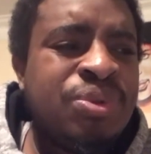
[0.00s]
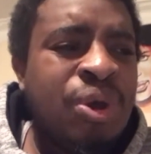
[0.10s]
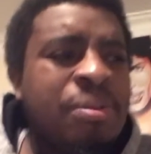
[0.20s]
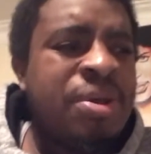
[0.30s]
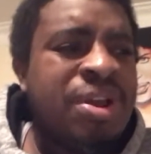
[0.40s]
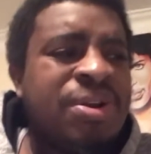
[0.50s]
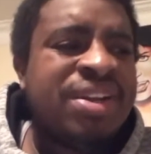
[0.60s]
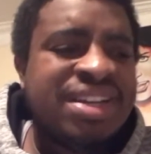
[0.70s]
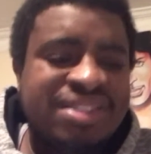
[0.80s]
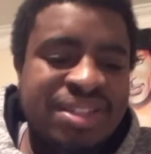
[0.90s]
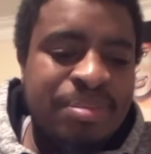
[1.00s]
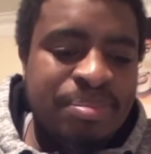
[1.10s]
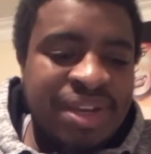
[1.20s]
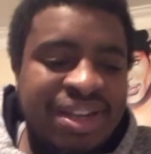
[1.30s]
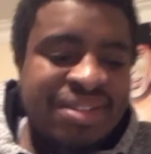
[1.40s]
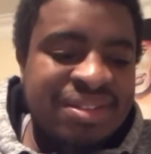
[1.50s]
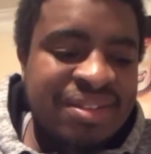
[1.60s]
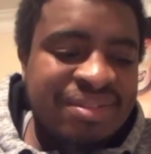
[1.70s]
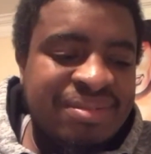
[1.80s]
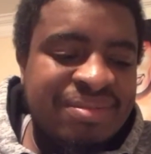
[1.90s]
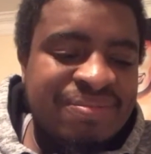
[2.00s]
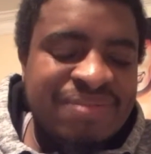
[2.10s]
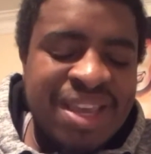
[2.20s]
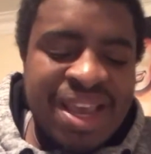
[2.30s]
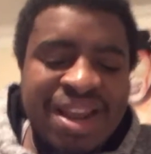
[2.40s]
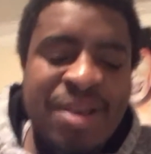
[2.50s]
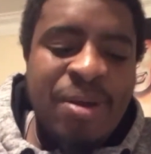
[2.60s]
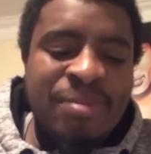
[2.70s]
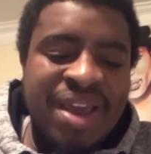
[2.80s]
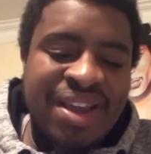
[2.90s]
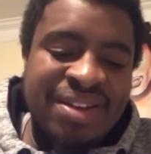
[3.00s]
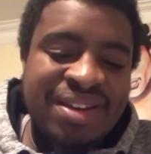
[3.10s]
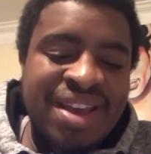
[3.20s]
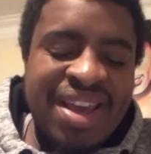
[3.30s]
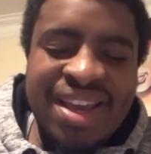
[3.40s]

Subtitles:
Tomohiro Ishii beats Kenny Omega,